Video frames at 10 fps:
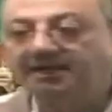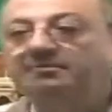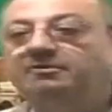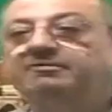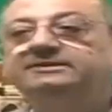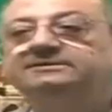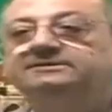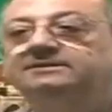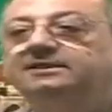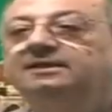Number one,
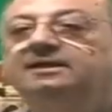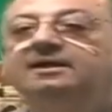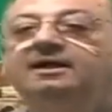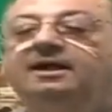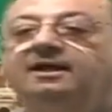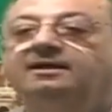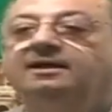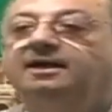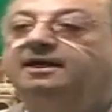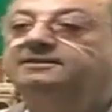
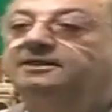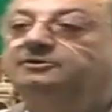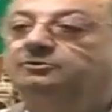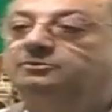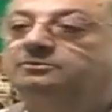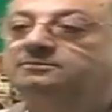al adadu.